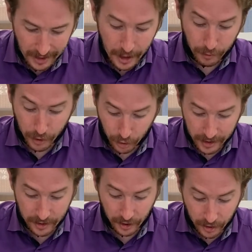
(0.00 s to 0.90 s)
recording
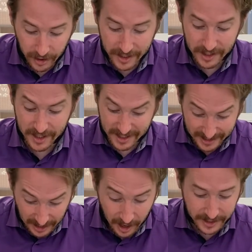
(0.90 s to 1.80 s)
the earliest
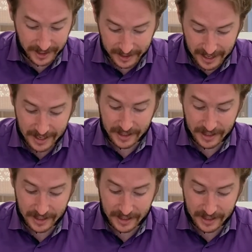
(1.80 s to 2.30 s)
starting date in